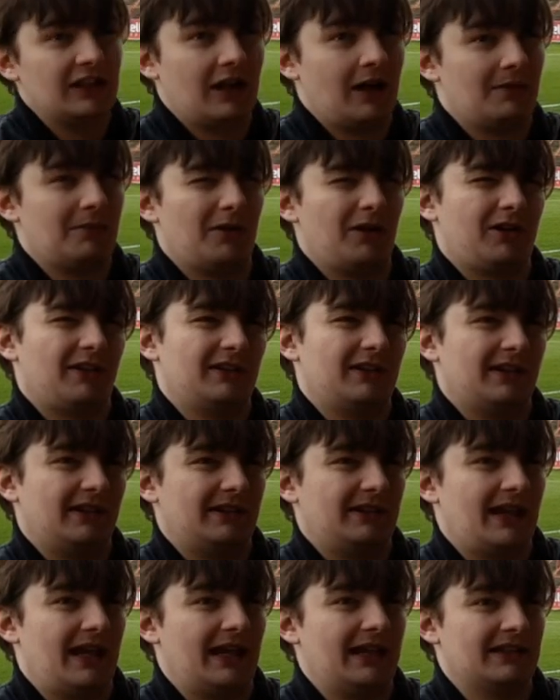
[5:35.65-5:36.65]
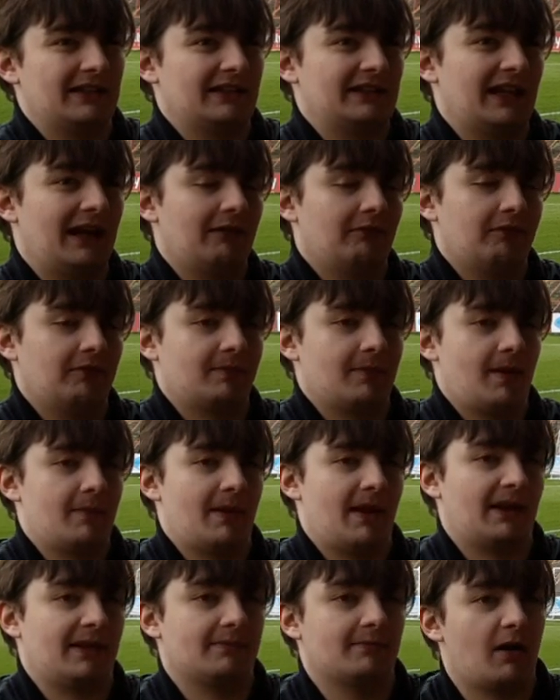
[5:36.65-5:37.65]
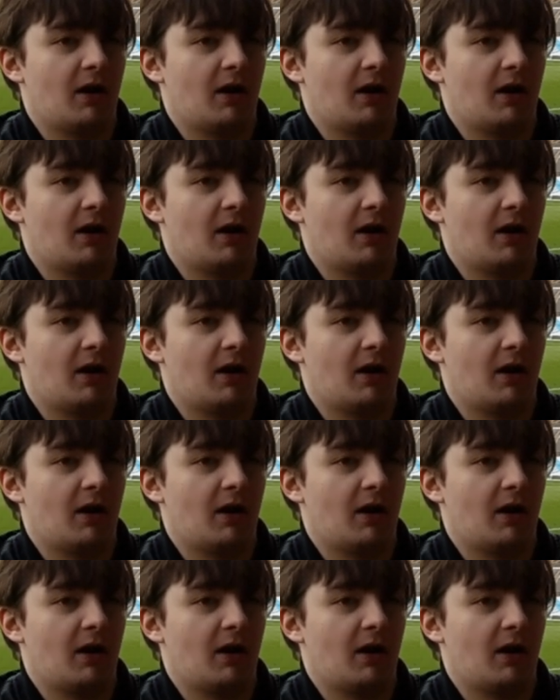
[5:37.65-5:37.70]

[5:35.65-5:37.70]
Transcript: I'm not going to say that that was my best